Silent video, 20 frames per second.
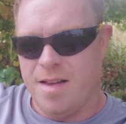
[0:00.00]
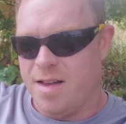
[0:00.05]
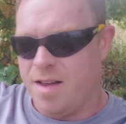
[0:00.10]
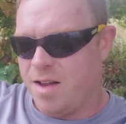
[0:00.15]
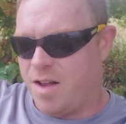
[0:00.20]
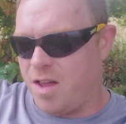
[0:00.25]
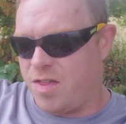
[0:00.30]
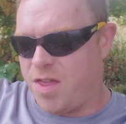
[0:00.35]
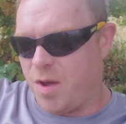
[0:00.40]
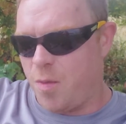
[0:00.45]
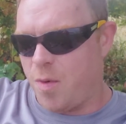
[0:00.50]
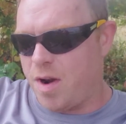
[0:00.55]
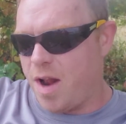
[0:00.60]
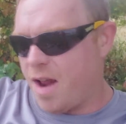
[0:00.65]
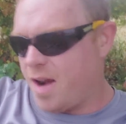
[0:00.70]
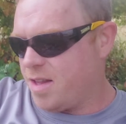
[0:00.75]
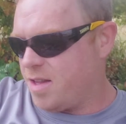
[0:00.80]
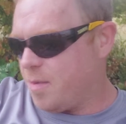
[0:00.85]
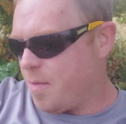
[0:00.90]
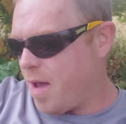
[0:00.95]
Good thing we're
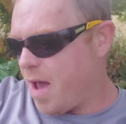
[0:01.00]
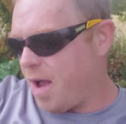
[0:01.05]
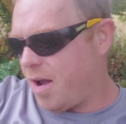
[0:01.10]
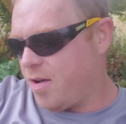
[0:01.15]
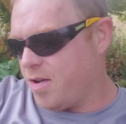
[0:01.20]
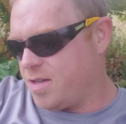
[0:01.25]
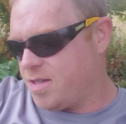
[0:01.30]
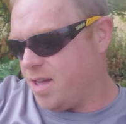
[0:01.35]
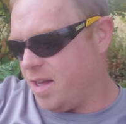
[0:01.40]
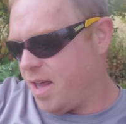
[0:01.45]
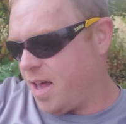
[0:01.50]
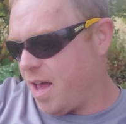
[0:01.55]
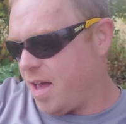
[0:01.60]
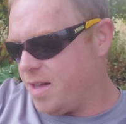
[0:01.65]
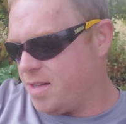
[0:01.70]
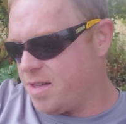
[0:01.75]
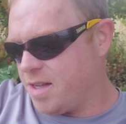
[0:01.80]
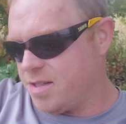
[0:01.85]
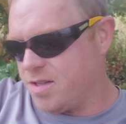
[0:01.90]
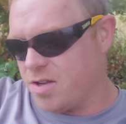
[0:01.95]
not a democracy,
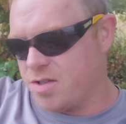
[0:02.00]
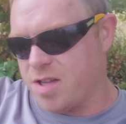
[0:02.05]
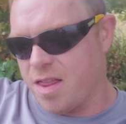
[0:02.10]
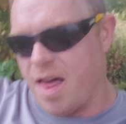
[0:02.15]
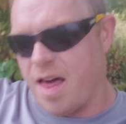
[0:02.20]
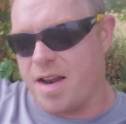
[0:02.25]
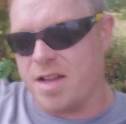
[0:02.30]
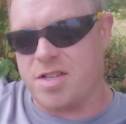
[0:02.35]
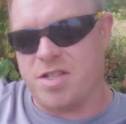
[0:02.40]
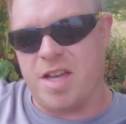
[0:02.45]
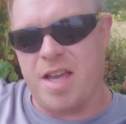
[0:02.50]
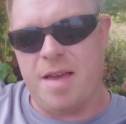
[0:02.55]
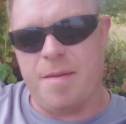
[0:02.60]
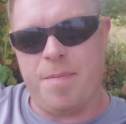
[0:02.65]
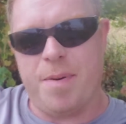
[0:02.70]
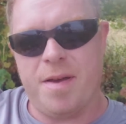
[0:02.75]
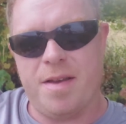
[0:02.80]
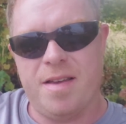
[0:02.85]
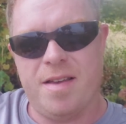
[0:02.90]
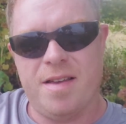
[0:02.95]
guys, because there's a lot of
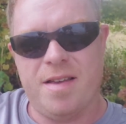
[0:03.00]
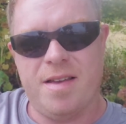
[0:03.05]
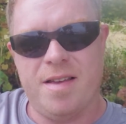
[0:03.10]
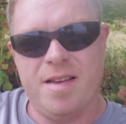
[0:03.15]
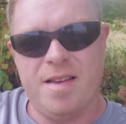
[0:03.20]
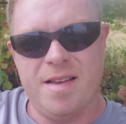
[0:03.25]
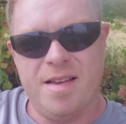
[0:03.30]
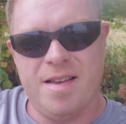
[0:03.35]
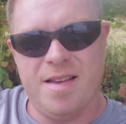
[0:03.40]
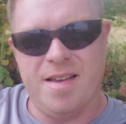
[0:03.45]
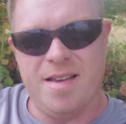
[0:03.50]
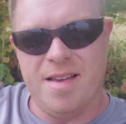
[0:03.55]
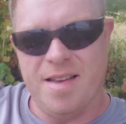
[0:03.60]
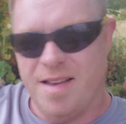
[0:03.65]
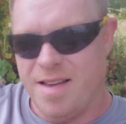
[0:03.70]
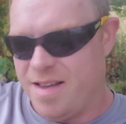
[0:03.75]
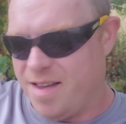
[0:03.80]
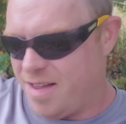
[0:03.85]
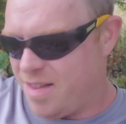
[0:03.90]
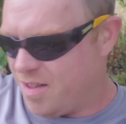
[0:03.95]
sheep.
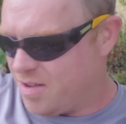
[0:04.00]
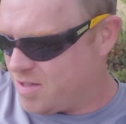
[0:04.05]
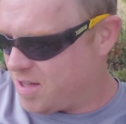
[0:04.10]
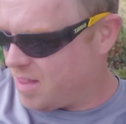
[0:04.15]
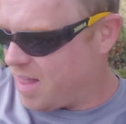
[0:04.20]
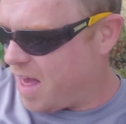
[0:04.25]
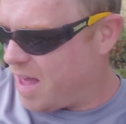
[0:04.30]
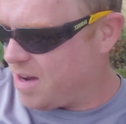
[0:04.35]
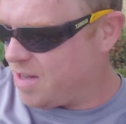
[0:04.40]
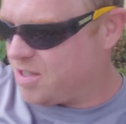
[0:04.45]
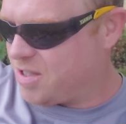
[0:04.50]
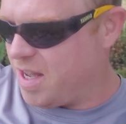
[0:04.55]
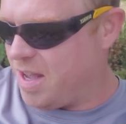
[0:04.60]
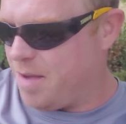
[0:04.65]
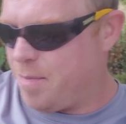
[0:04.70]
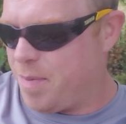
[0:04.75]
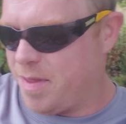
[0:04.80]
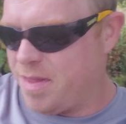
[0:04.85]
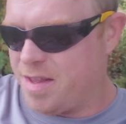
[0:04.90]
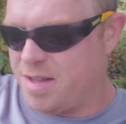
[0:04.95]
There's a lot of
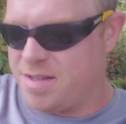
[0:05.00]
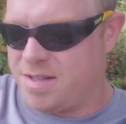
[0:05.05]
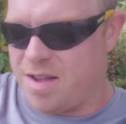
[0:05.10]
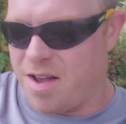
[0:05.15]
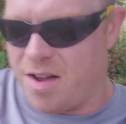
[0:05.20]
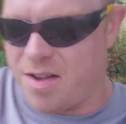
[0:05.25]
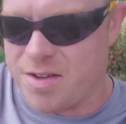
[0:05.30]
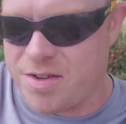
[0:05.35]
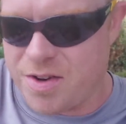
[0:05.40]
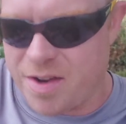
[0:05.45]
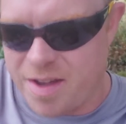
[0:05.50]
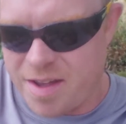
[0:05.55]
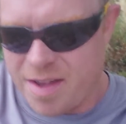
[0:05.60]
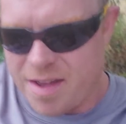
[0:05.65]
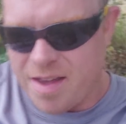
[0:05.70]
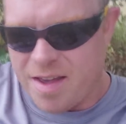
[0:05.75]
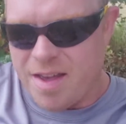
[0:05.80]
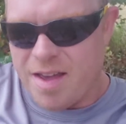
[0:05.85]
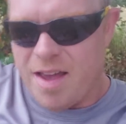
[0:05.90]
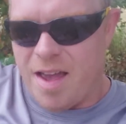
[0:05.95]
sheep in this country.
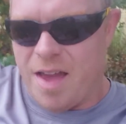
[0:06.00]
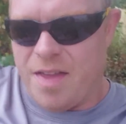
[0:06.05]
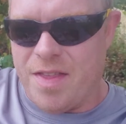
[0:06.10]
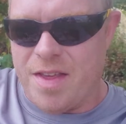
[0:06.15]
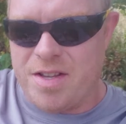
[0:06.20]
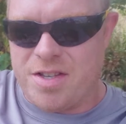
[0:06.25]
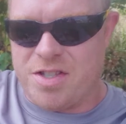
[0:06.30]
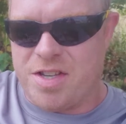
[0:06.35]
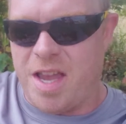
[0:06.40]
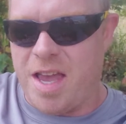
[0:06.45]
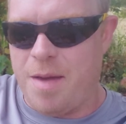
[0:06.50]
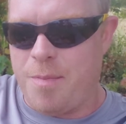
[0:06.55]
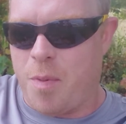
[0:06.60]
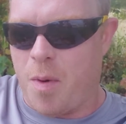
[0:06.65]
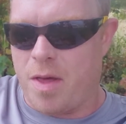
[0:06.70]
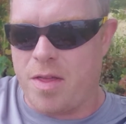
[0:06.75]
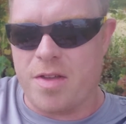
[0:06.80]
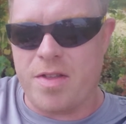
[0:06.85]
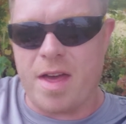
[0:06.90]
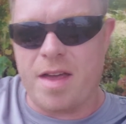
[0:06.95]
And these sheep,
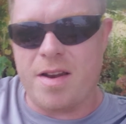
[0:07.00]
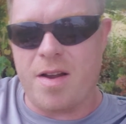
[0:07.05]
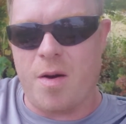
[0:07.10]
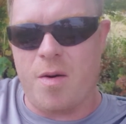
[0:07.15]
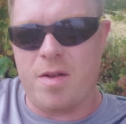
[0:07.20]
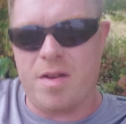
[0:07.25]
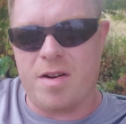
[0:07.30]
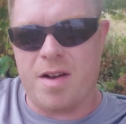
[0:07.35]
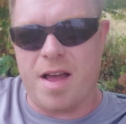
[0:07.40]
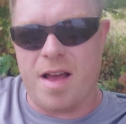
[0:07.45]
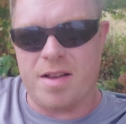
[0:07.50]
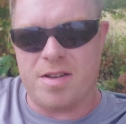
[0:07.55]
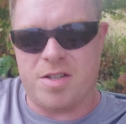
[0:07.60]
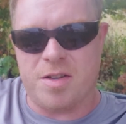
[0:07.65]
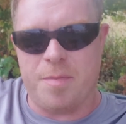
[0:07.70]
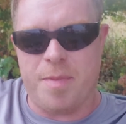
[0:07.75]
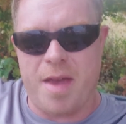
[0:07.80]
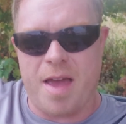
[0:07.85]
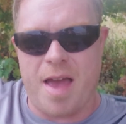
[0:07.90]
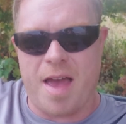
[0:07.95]
whether they know it or not,
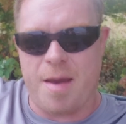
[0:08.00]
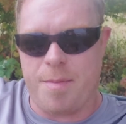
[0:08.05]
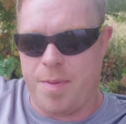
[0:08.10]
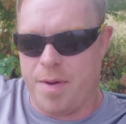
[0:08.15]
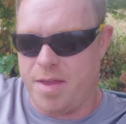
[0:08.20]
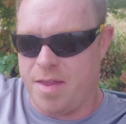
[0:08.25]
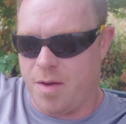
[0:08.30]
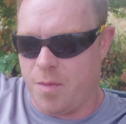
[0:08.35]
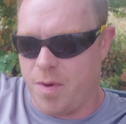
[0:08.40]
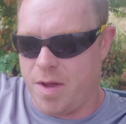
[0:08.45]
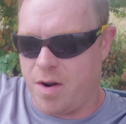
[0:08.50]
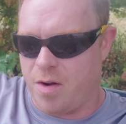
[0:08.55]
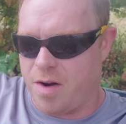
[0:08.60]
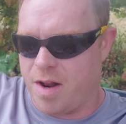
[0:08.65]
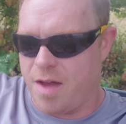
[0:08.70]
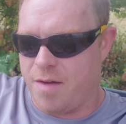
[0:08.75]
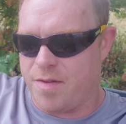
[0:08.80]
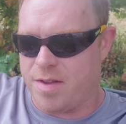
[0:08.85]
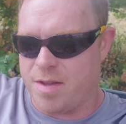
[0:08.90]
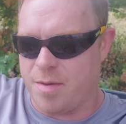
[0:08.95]
should be happy that we don't
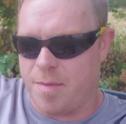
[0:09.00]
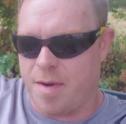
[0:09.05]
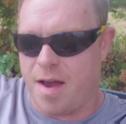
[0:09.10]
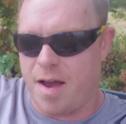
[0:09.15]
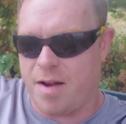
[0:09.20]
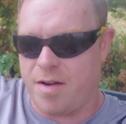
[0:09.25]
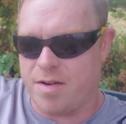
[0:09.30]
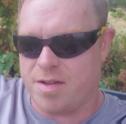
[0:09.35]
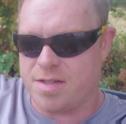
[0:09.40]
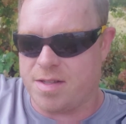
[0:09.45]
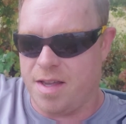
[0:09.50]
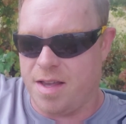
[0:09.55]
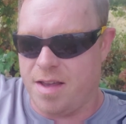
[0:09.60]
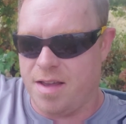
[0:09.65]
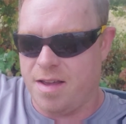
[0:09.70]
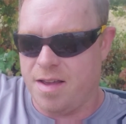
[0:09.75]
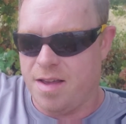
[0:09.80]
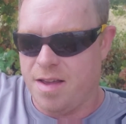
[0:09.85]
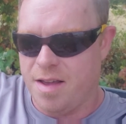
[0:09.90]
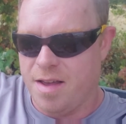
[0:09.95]
have a democracy.
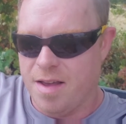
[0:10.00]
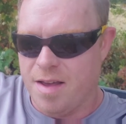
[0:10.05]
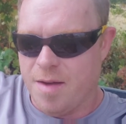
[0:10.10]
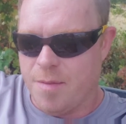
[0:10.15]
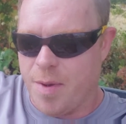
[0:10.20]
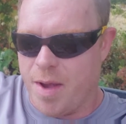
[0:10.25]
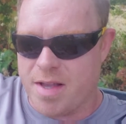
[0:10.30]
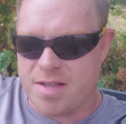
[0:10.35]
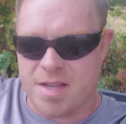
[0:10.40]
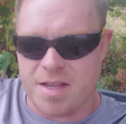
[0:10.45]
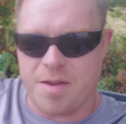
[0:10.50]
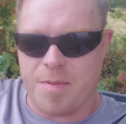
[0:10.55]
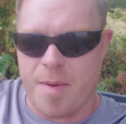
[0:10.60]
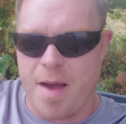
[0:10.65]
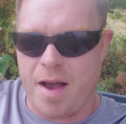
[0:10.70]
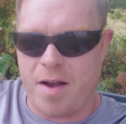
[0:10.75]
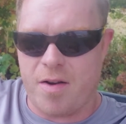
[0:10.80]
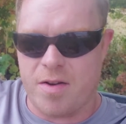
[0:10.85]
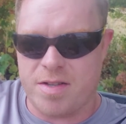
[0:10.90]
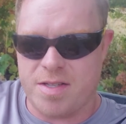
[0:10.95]
Because a
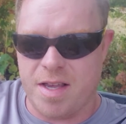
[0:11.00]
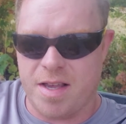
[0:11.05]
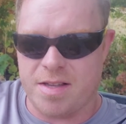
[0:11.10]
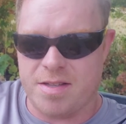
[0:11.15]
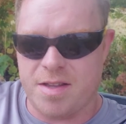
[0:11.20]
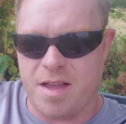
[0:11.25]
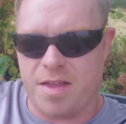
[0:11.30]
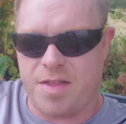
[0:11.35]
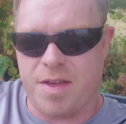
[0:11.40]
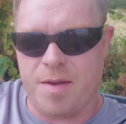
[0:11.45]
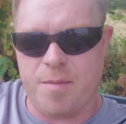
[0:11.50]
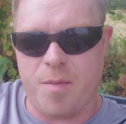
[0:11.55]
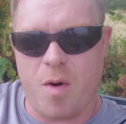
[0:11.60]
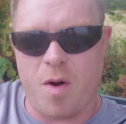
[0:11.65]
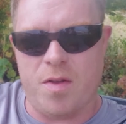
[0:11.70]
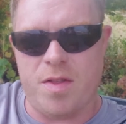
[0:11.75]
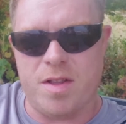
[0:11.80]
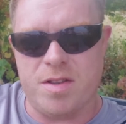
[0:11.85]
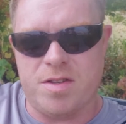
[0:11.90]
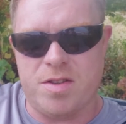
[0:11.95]
democracy is nothing
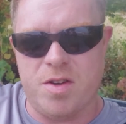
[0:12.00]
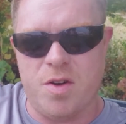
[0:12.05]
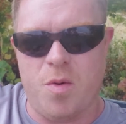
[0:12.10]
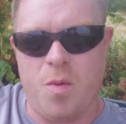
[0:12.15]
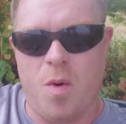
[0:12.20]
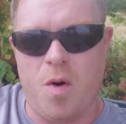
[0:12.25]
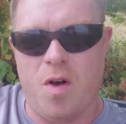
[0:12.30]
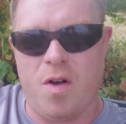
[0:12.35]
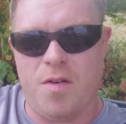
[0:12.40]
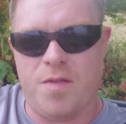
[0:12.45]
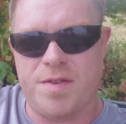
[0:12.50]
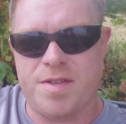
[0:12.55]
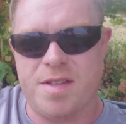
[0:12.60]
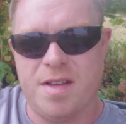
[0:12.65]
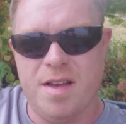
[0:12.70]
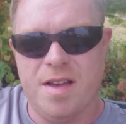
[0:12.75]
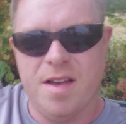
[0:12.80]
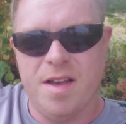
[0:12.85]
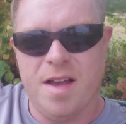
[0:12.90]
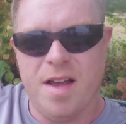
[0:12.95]
more than two wolves
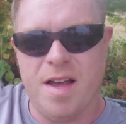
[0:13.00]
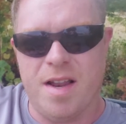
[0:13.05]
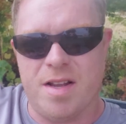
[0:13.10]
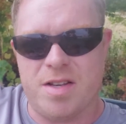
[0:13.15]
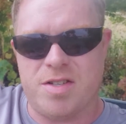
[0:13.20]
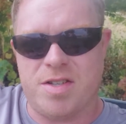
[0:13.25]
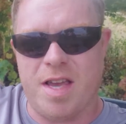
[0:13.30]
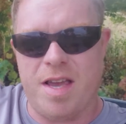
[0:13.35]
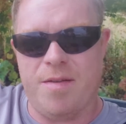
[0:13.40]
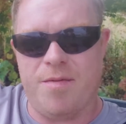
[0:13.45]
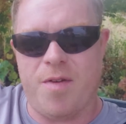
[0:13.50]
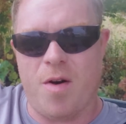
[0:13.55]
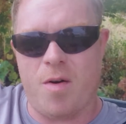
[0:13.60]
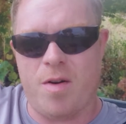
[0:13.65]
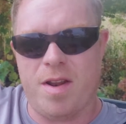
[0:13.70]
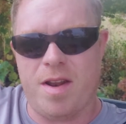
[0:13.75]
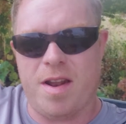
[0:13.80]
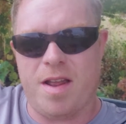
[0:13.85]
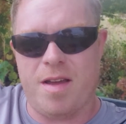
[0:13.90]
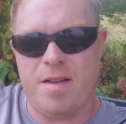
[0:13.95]
and a sheep
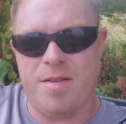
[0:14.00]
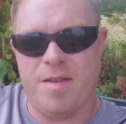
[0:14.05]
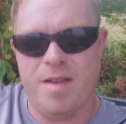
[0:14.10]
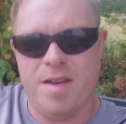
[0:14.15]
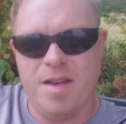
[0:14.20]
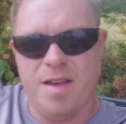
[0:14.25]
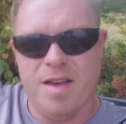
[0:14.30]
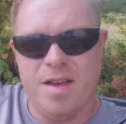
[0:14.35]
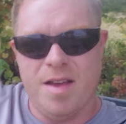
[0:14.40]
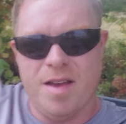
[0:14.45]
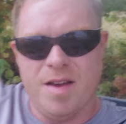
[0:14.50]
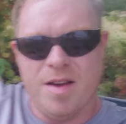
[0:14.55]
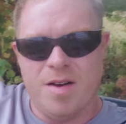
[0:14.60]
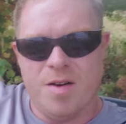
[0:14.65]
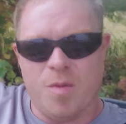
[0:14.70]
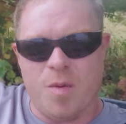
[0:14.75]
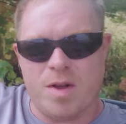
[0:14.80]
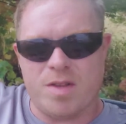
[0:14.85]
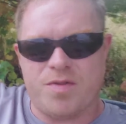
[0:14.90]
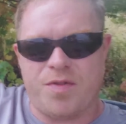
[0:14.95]
voting on
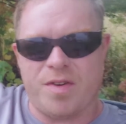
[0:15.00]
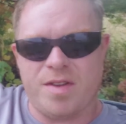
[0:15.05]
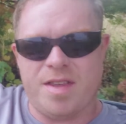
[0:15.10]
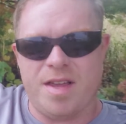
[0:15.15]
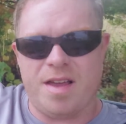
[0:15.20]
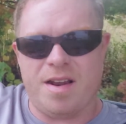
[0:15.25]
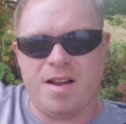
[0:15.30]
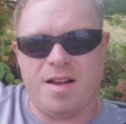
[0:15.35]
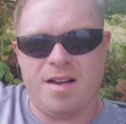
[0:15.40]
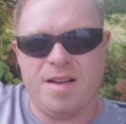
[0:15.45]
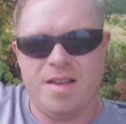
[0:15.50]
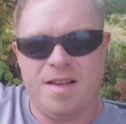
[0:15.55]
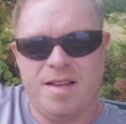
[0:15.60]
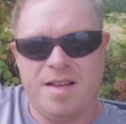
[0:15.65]
what's for dinner.